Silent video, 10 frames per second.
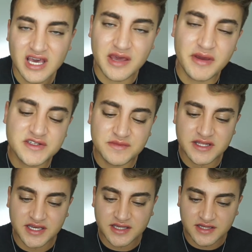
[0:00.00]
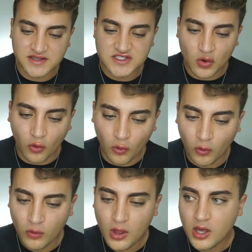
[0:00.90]
it makes me think that this
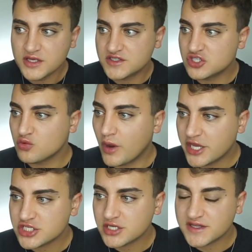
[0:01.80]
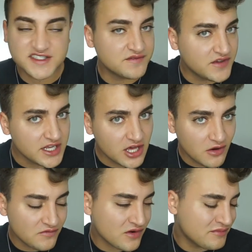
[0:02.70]
whole situation, this video
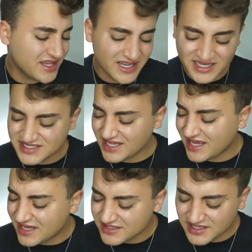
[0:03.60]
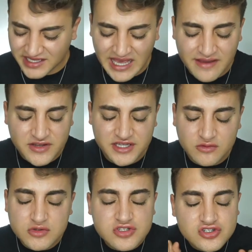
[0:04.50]
from beginning to end, like
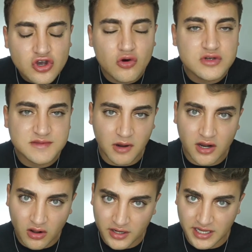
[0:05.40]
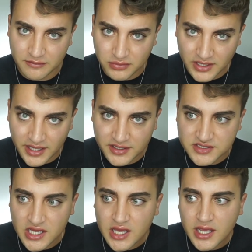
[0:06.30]
everything was so spot on and planned.
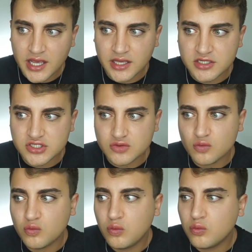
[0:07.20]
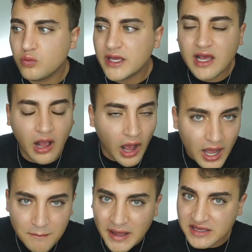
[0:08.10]
And we
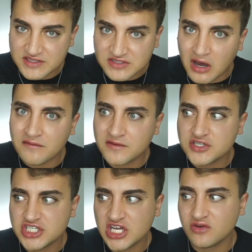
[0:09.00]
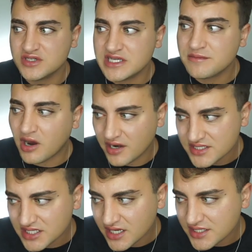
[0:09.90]
got Micah Stoffer's channel
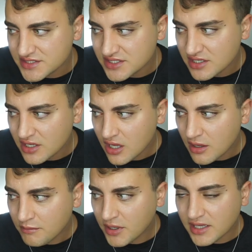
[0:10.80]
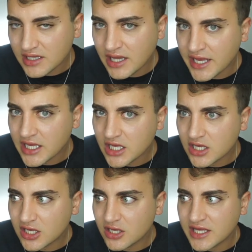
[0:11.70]
demonetized, but like
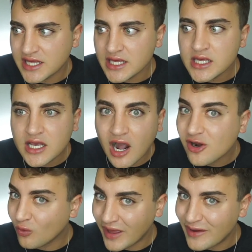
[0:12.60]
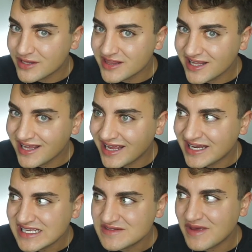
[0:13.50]
he got away with it and
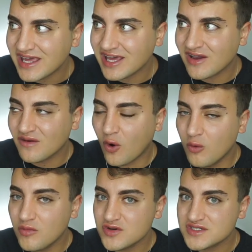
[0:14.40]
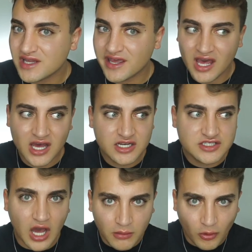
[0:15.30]
he's making almost like
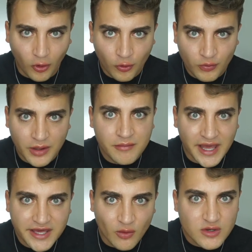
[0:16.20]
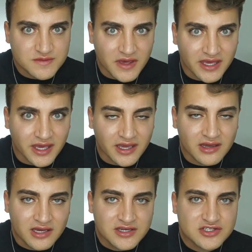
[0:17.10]
double what Myka was making.
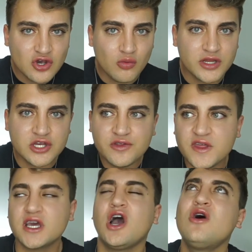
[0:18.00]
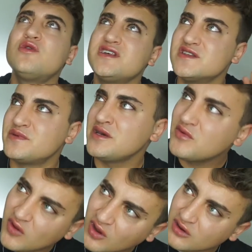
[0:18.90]
So when you think, oh, these
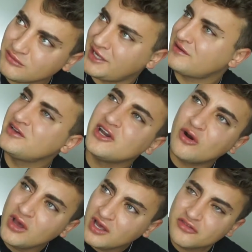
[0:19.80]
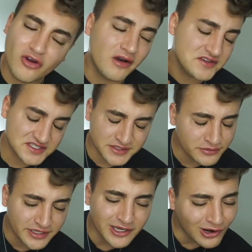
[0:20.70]
people are like, you know, they're obviously
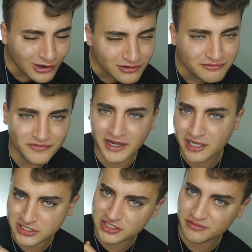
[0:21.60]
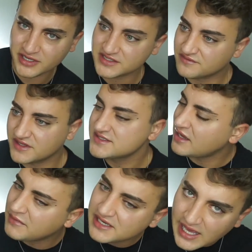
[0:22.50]
really hurt financially because of this. I
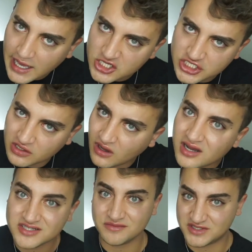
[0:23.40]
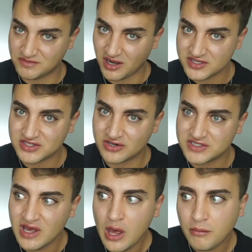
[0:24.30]
mean, yeah, she lost some sponsors,
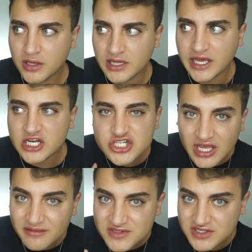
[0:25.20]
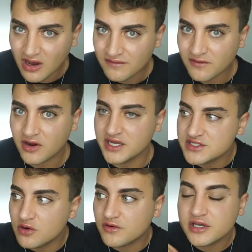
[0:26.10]
but like James Stauffer is
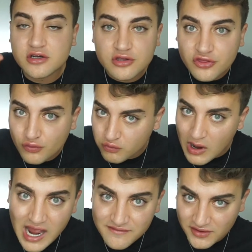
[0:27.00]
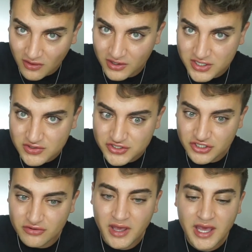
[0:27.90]
over here thriving on
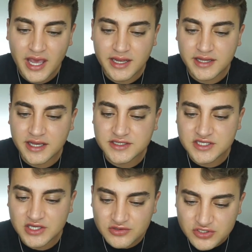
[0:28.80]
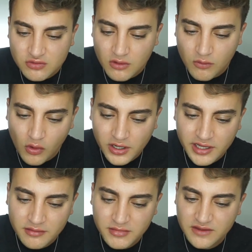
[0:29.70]
YouTube and they continue to reward
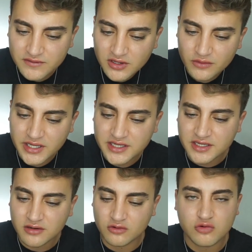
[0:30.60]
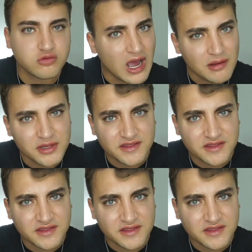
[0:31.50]
him even though he did crappy